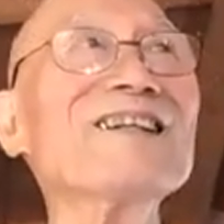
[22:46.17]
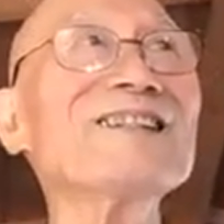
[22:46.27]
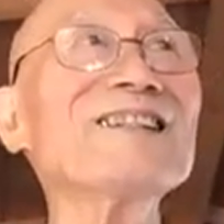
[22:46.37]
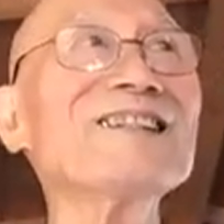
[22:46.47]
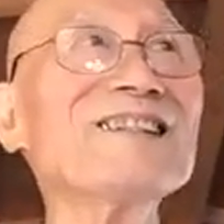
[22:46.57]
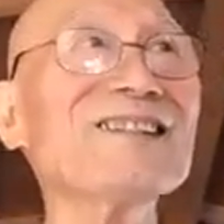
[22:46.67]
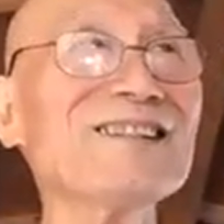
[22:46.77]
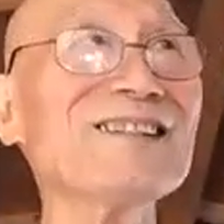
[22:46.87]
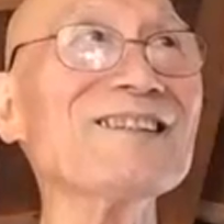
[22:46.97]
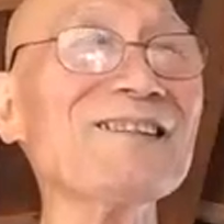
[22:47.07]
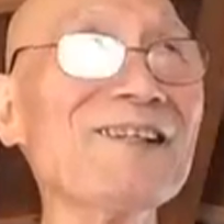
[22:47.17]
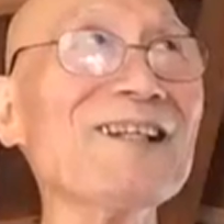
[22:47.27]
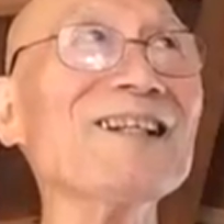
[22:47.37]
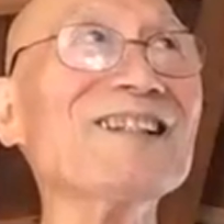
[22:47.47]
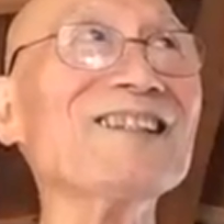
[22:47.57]
This is a
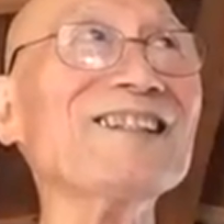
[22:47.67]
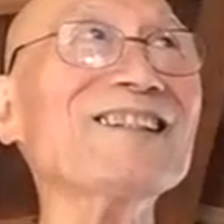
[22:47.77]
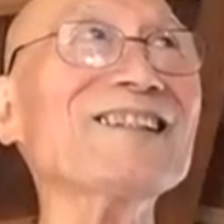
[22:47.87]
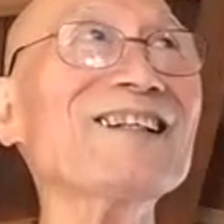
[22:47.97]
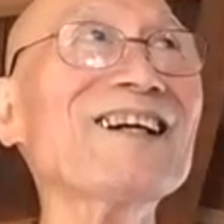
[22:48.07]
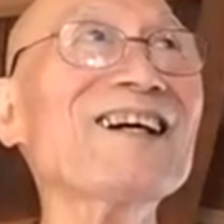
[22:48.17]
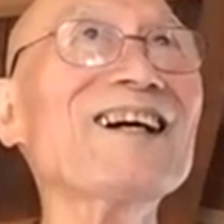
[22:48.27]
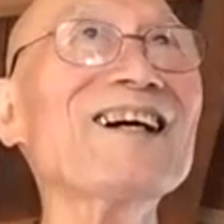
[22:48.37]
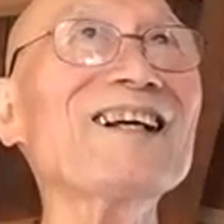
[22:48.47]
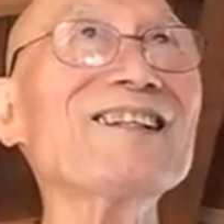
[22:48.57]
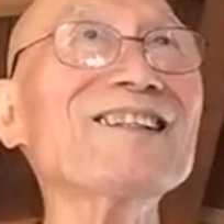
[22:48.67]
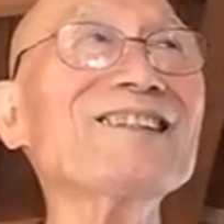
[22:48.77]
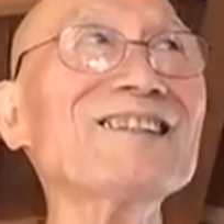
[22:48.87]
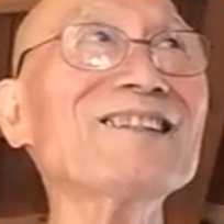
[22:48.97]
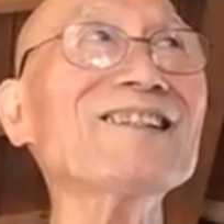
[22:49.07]
reality. This
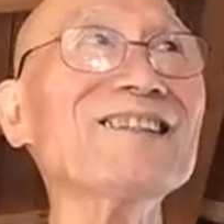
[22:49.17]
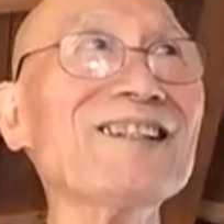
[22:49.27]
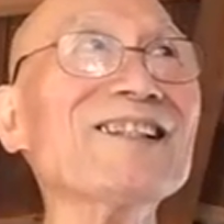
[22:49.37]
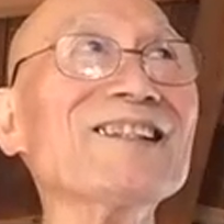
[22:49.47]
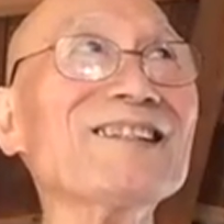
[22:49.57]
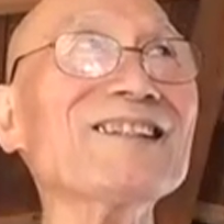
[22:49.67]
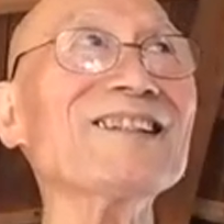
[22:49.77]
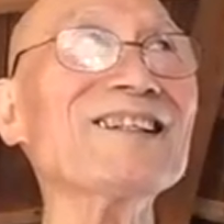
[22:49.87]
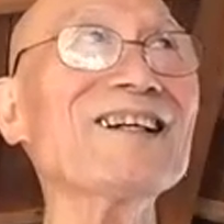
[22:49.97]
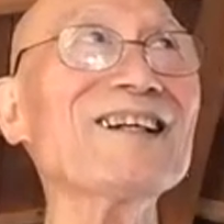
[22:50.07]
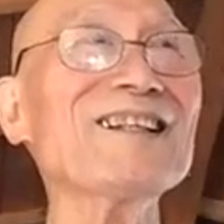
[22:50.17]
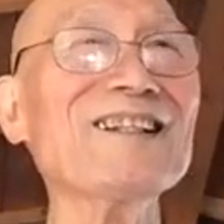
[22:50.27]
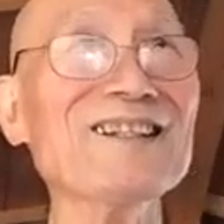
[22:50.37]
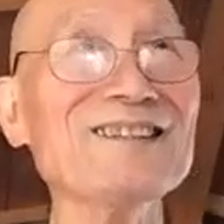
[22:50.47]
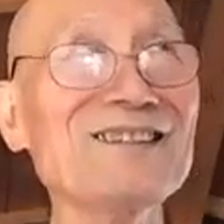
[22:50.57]
is a reality.
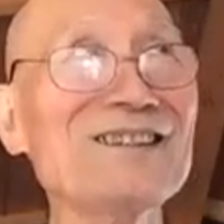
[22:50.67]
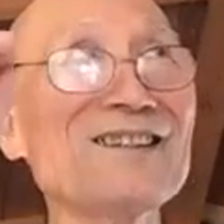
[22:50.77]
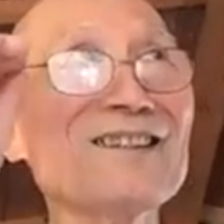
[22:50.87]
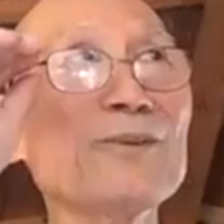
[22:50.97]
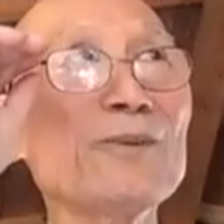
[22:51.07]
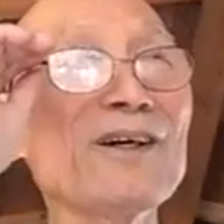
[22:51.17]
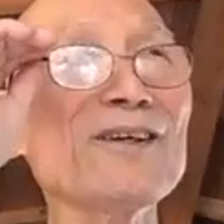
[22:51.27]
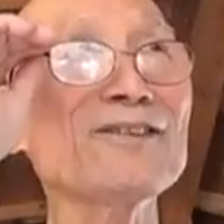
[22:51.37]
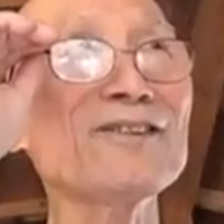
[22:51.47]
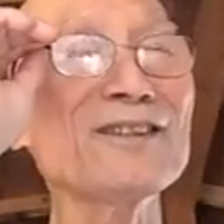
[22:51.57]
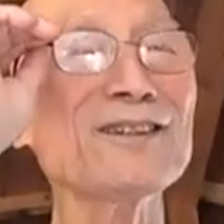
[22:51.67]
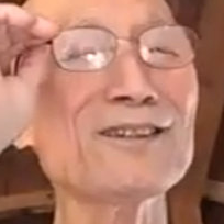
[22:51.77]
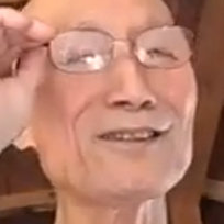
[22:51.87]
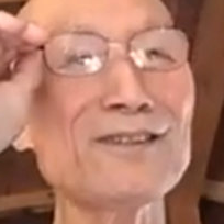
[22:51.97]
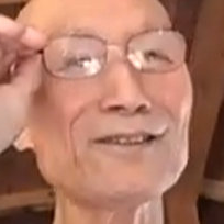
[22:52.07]
That's the reason we have to
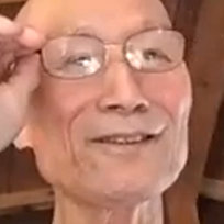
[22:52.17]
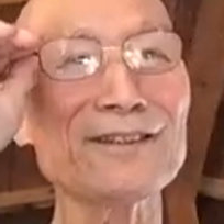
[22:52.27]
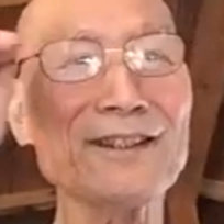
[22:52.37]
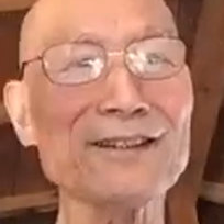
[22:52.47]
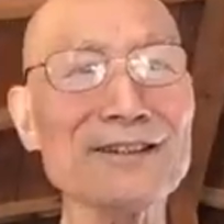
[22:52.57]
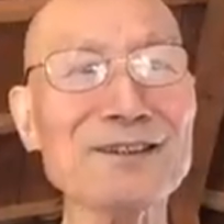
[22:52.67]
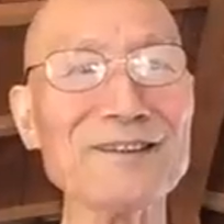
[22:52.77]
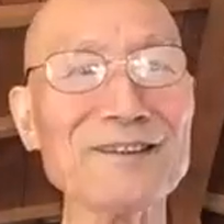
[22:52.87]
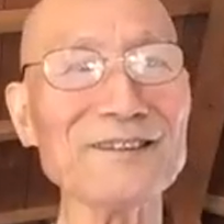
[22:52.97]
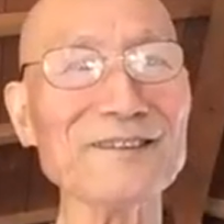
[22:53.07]
just do a Zazen.